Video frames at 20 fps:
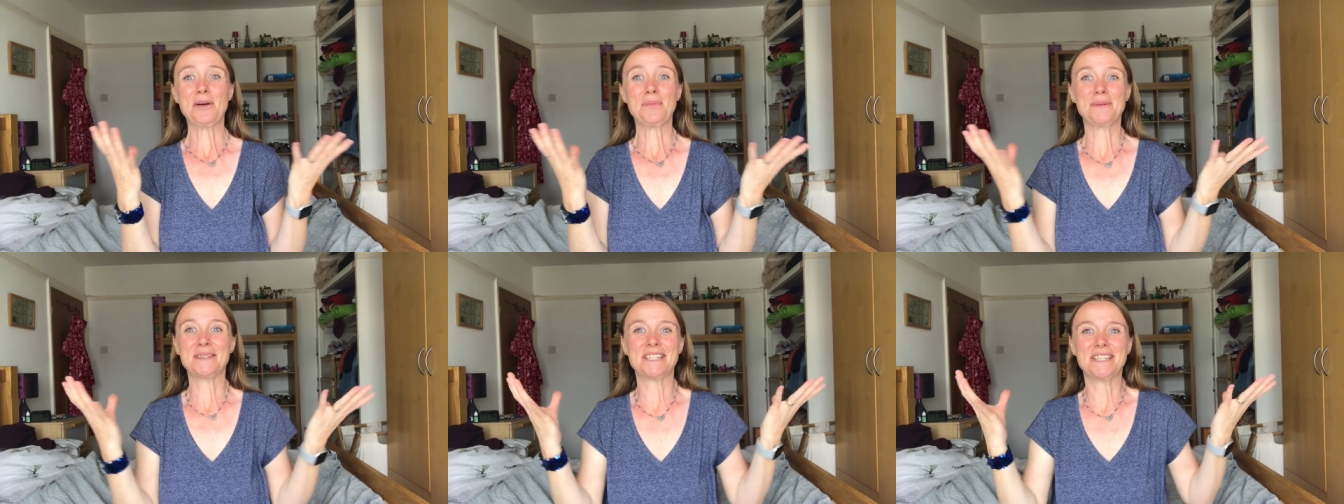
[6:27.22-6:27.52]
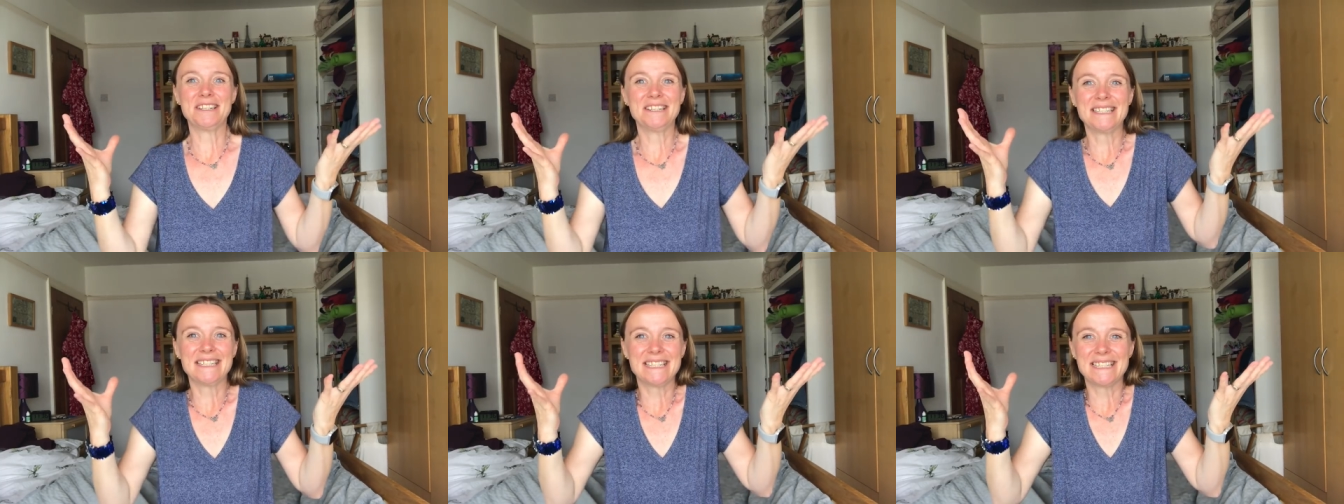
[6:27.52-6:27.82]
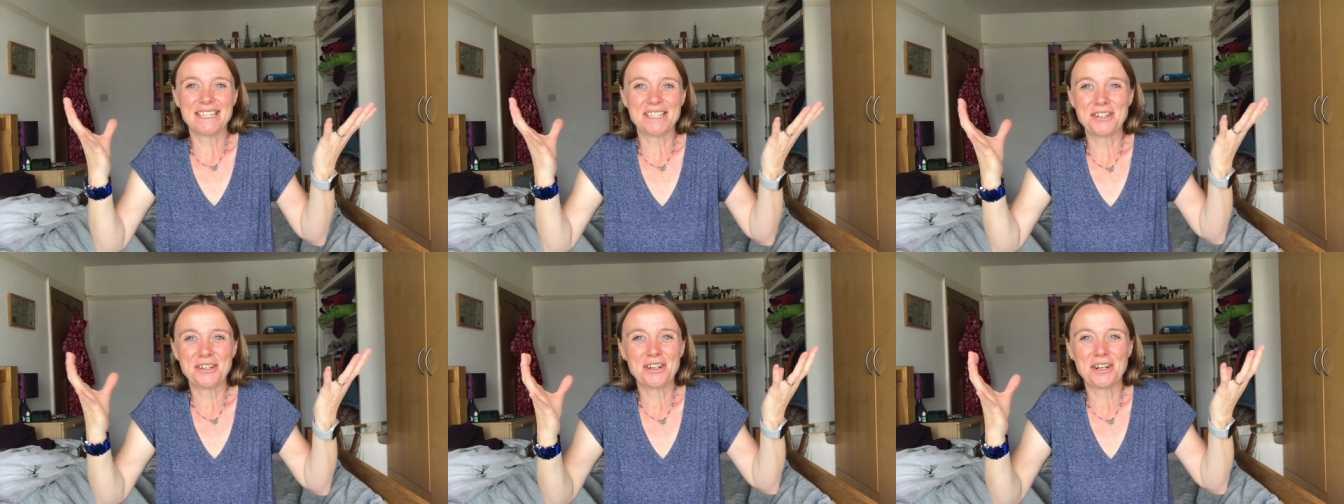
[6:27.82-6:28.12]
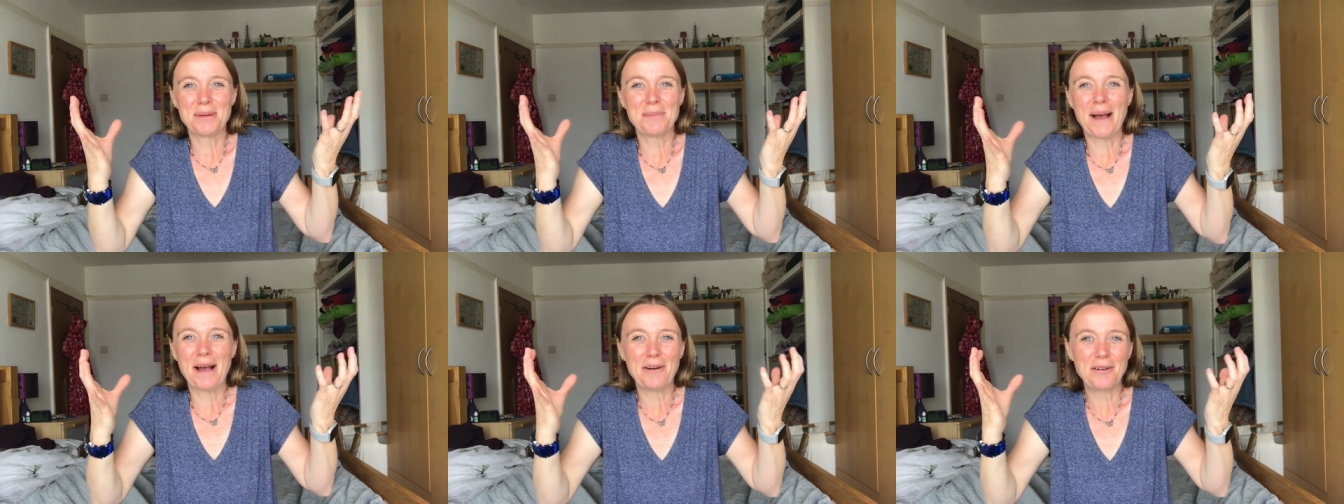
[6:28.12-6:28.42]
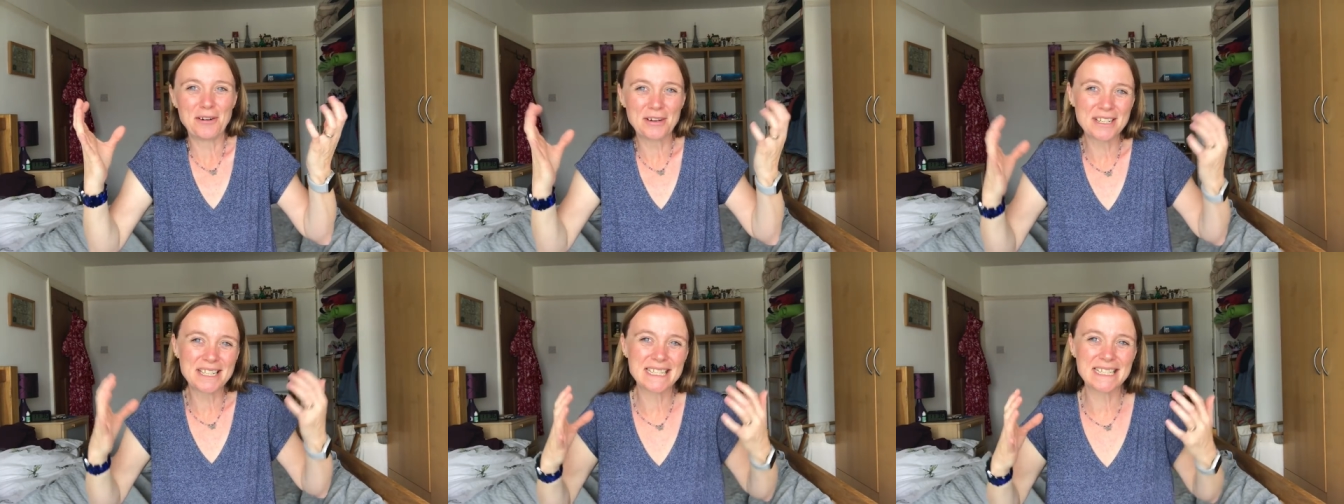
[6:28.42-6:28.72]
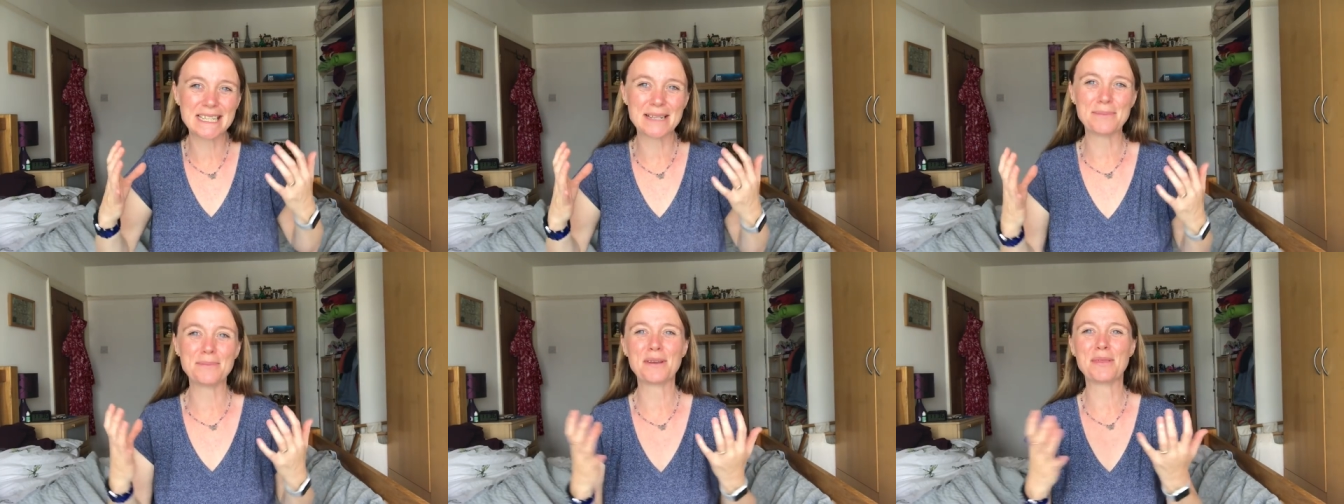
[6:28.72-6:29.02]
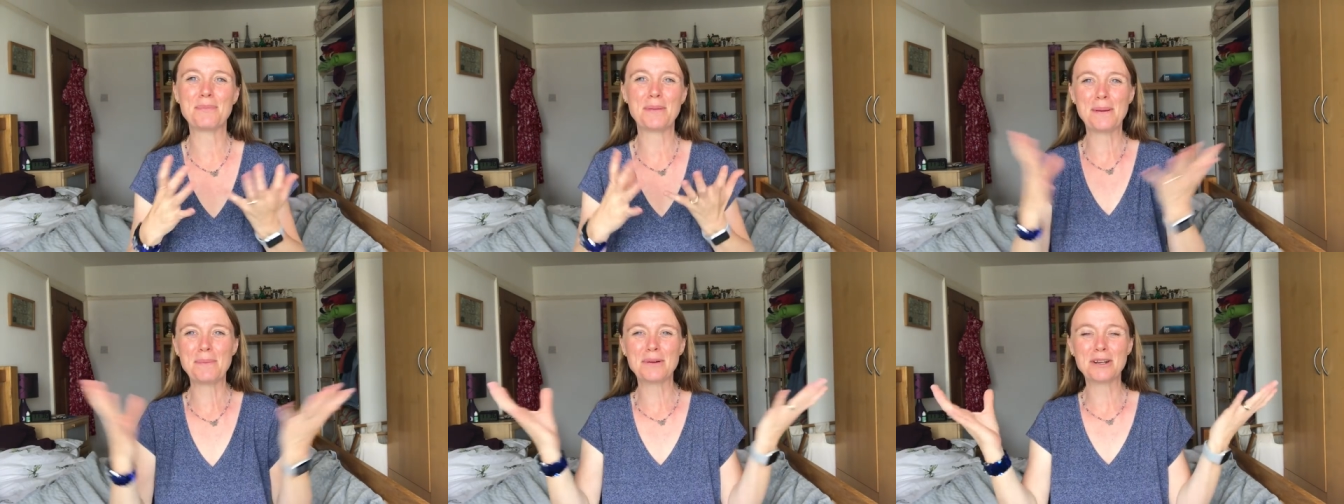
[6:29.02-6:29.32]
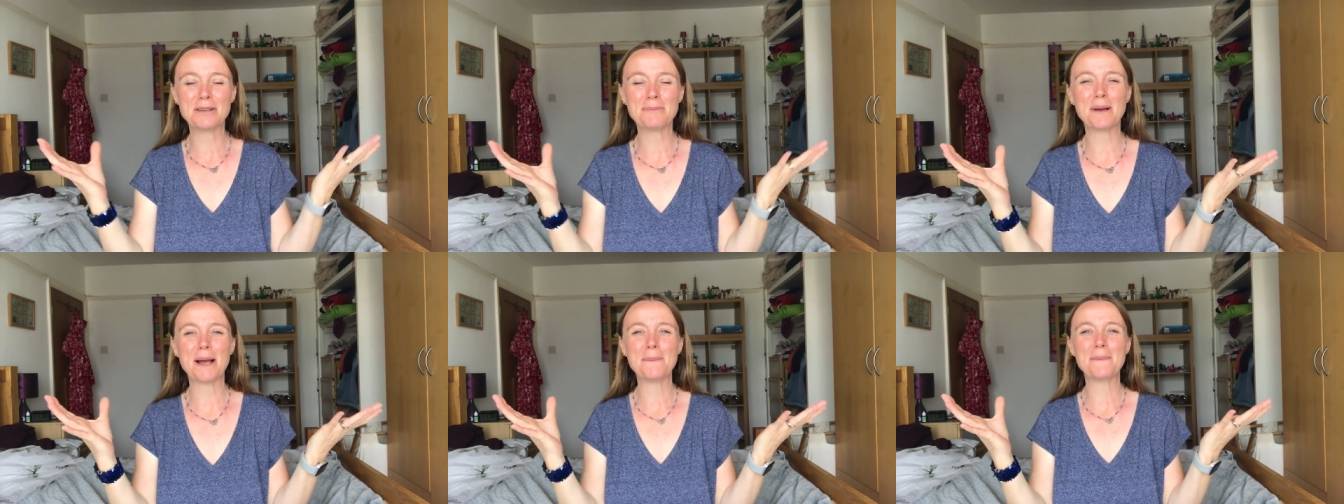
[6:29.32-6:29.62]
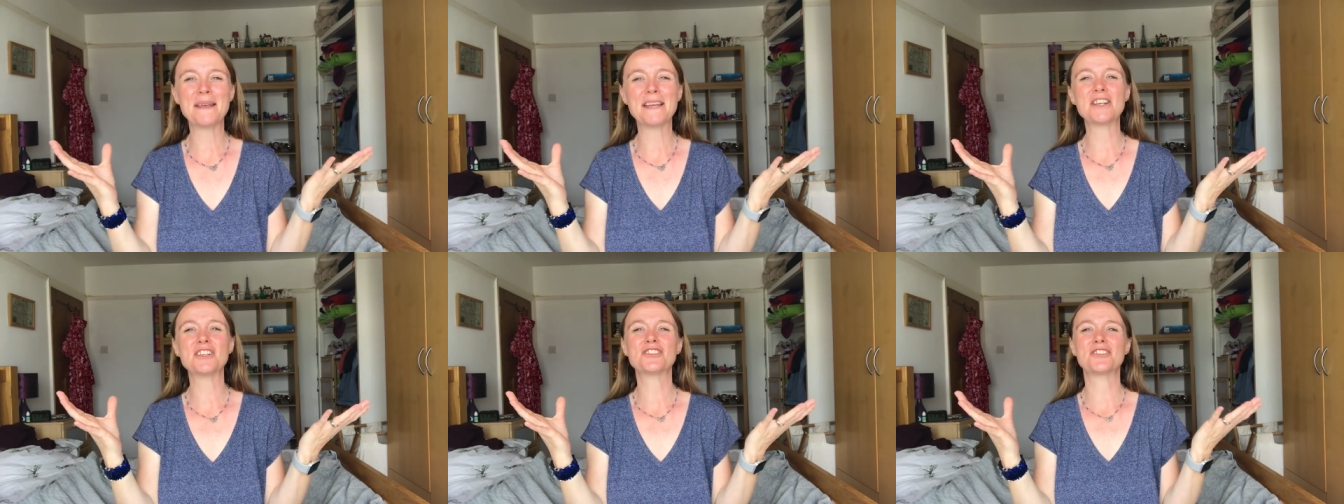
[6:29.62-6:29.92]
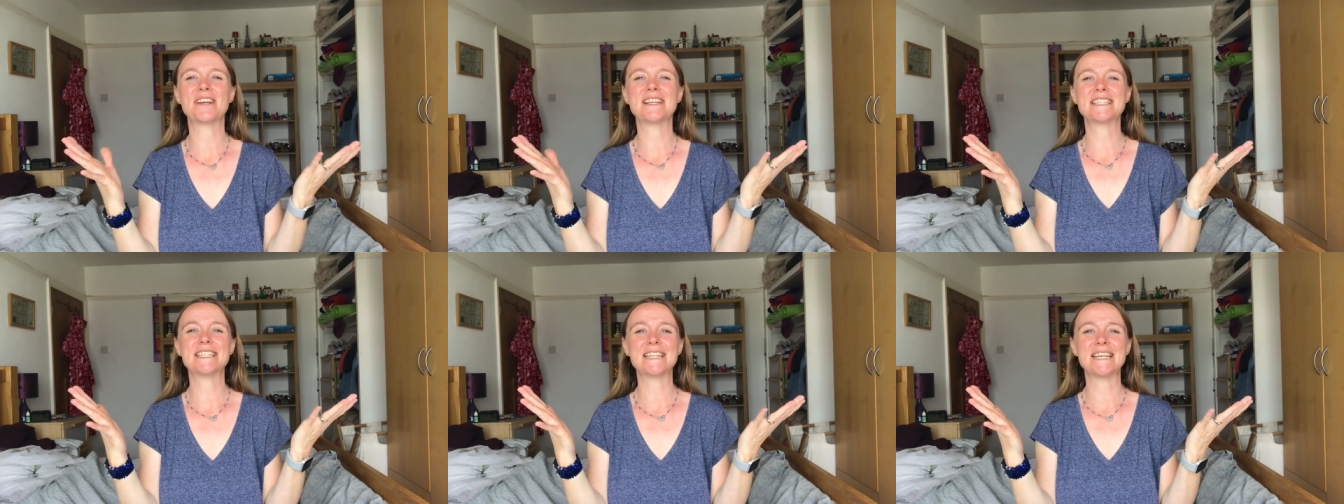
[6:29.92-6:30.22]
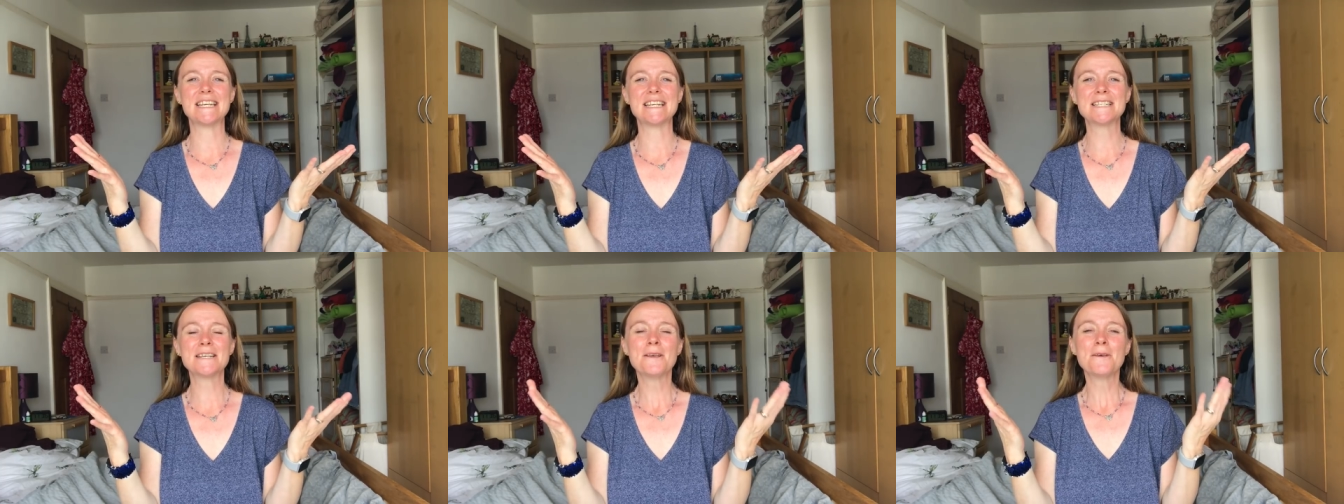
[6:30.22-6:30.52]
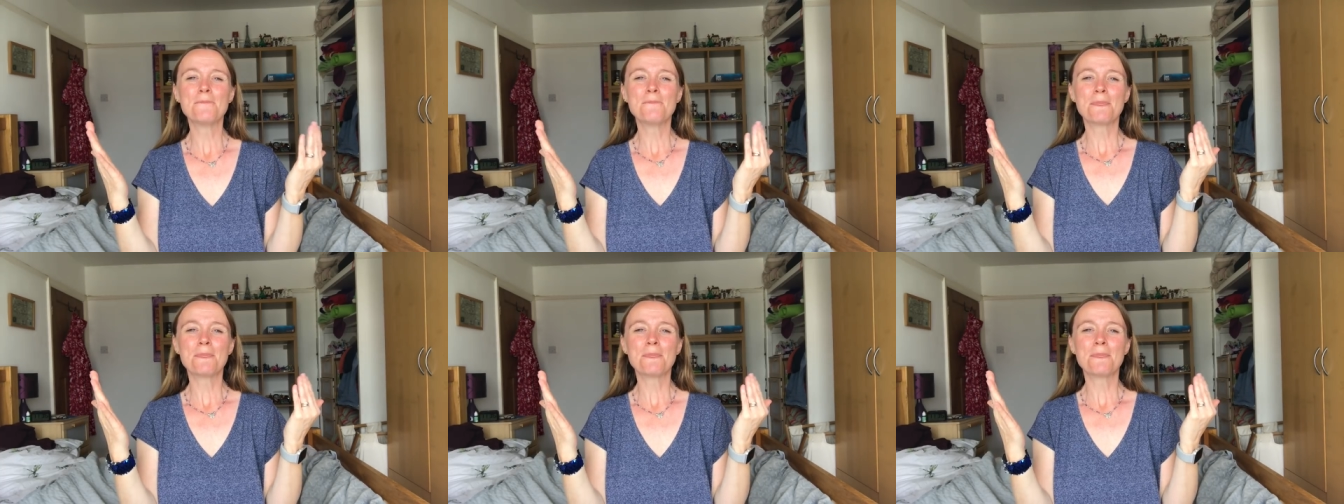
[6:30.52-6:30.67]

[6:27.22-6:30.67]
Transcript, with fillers: opportunity to talk about autism with people who might be interested.